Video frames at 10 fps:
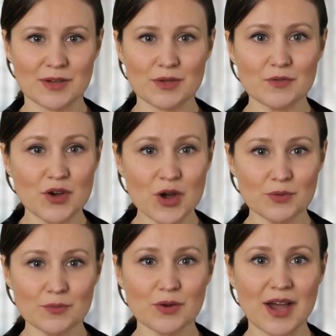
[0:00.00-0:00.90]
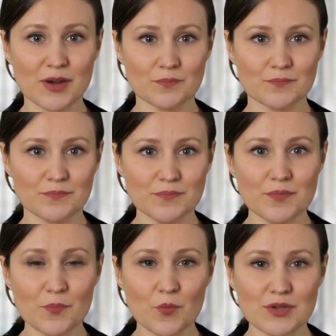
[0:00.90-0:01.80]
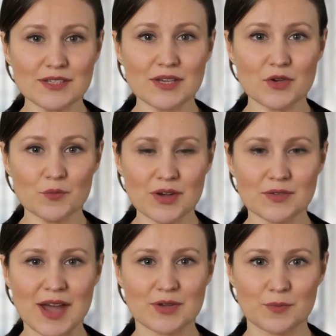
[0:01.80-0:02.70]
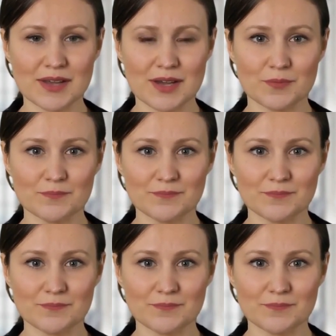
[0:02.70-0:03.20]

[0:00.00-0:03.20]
and leave a comment below. We'll see you in our next video.